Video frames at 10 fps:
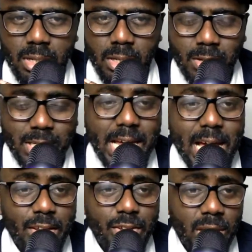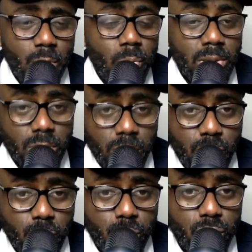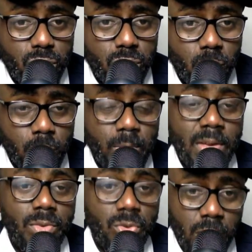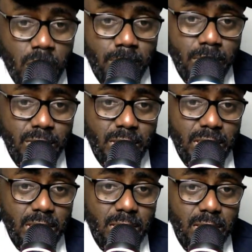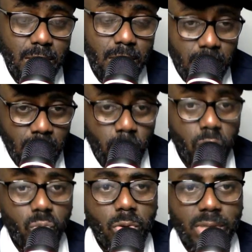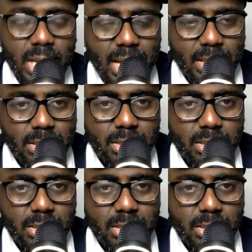you can argue that when Toni Kroos was playing for Real Madrid, he was world class.